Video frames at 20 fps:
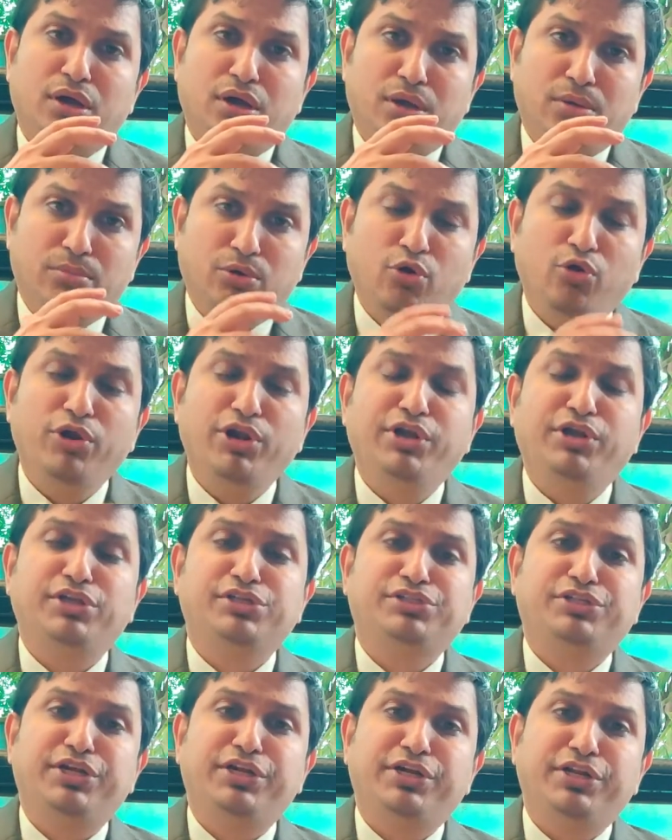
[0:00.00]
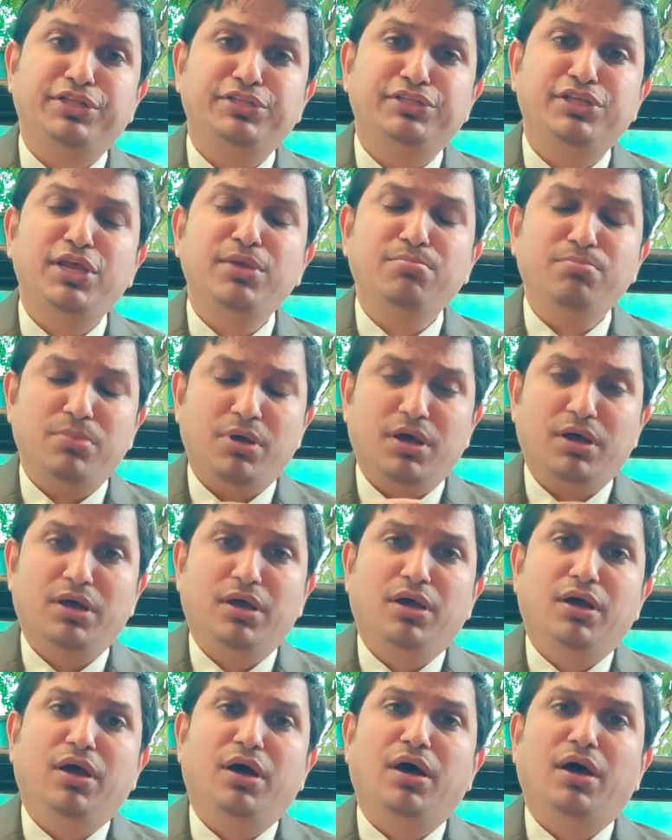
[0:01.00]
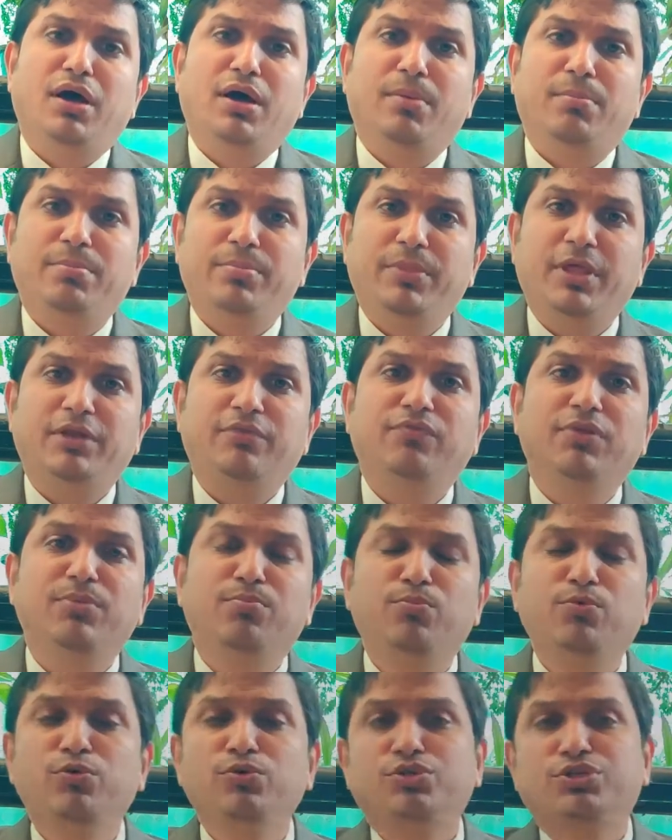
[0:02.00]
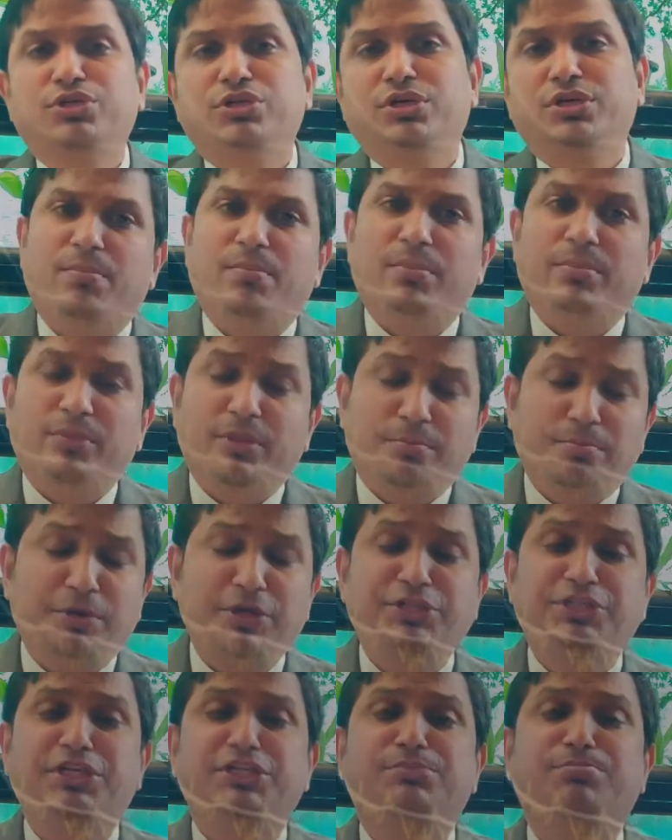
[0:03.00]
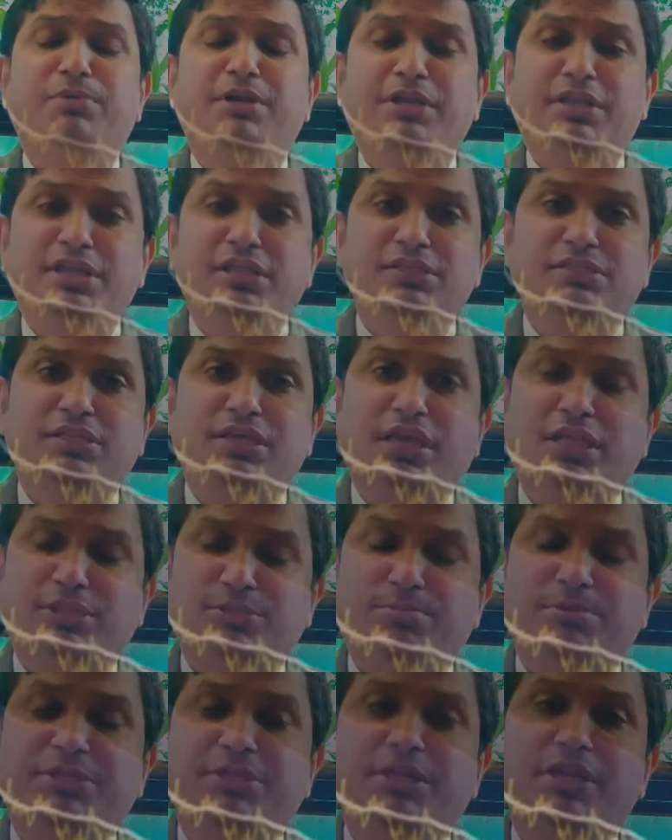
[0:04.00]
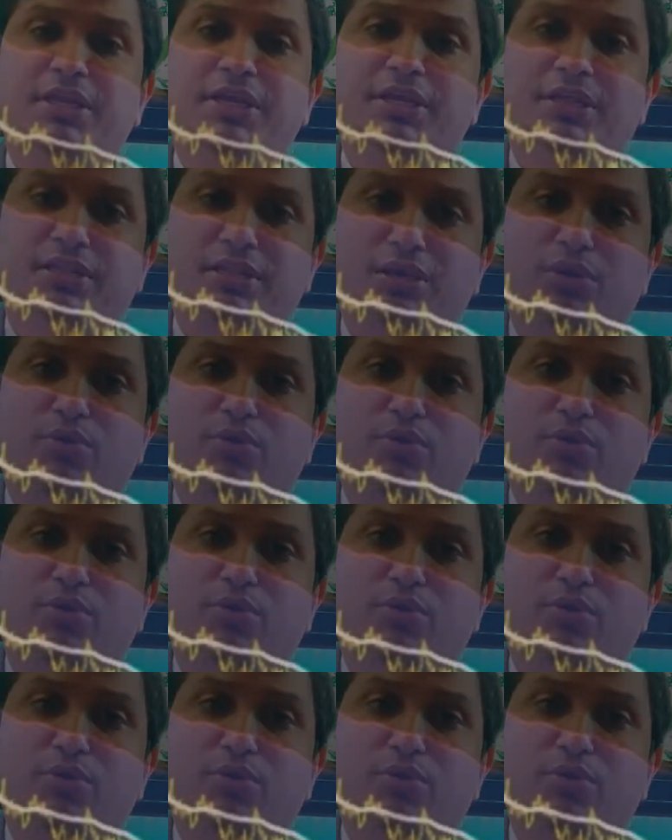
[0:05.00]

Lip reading: low interest rate regime, that will boost the precious metals, especially the